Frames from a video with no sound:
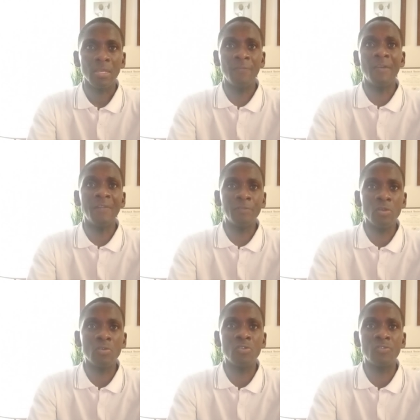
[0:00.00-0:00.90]
if after
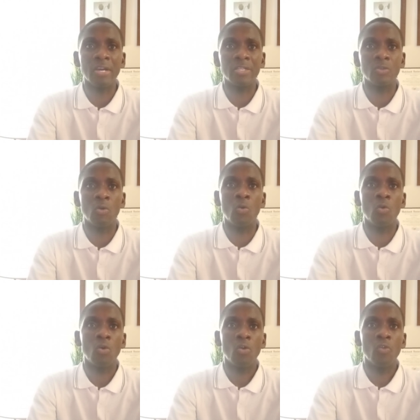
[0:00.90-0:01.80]
your contract,
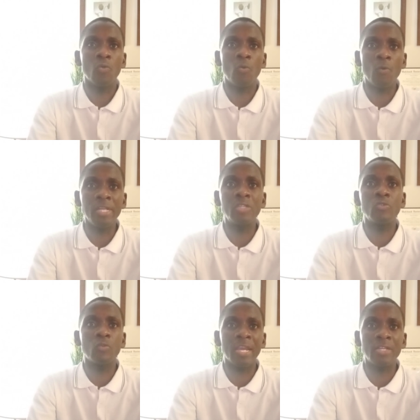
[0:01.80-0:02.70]
or you
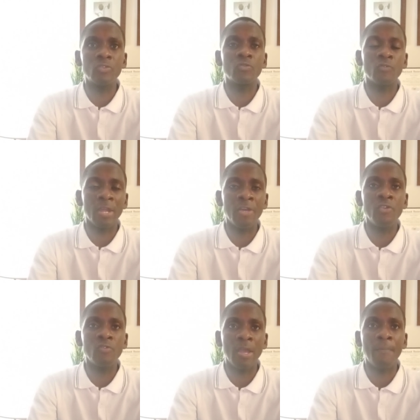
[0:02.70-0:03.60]
wish to get to a
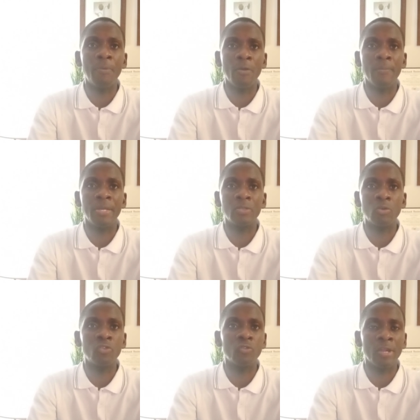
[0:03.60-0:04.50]
new employment
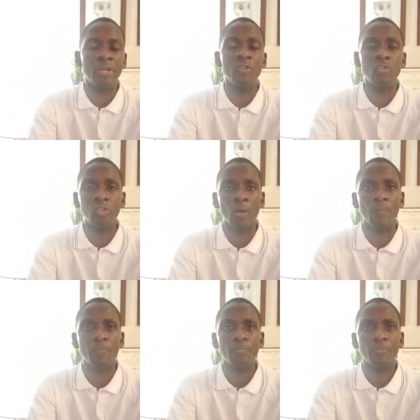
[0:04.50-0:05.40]
or to a new
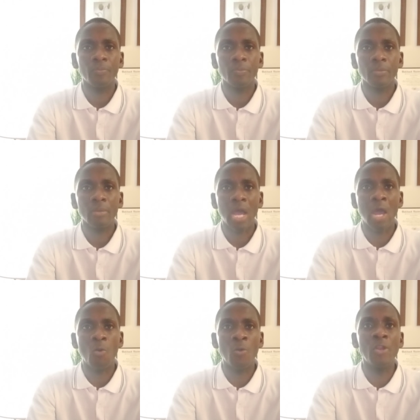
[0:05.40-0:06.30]
job,
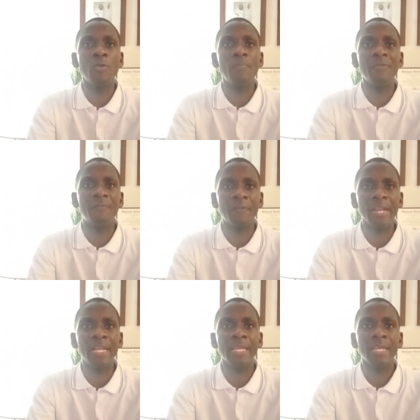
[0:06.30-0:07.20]
uh, will you be
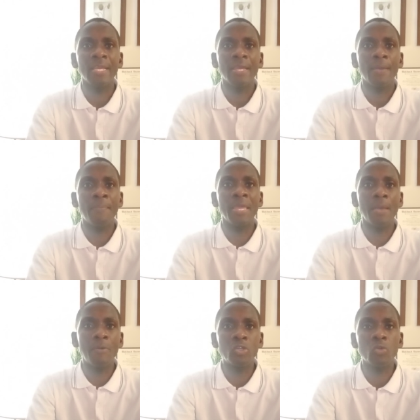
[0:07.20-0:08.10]
freely be
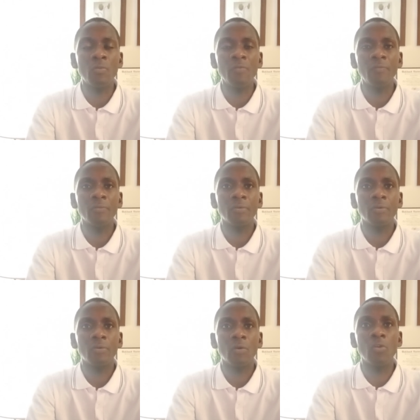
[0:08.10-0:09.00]
able to move,
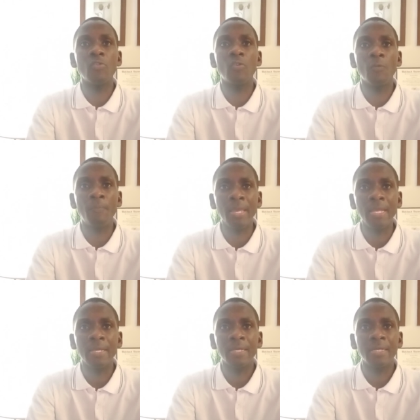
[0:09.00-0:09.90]
or you will
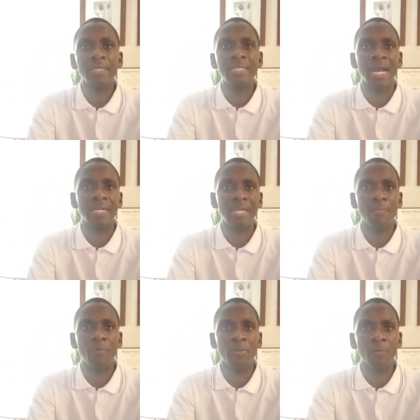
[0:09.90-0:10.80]
be tagged
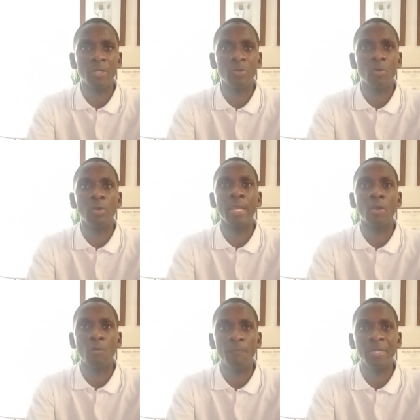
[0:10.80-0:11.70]
up with what you call a
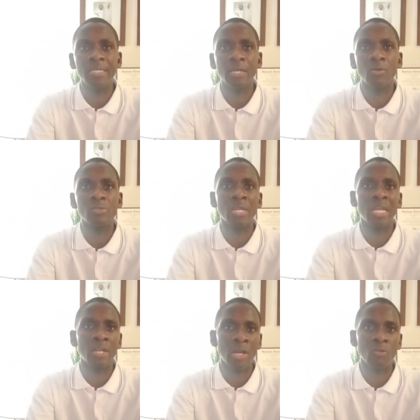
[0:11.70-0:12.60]
competing clause,
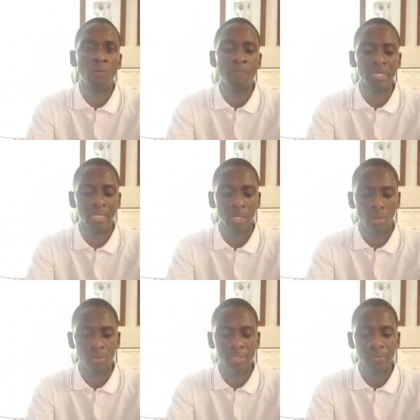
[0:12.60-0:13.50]
a non-competing
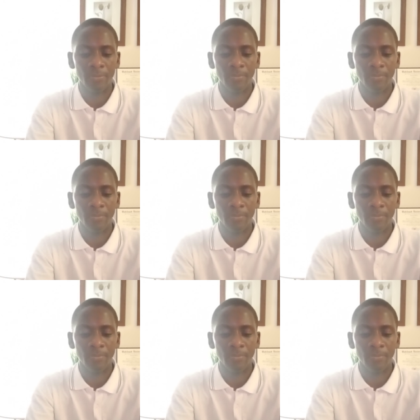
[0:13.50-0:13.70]
clause.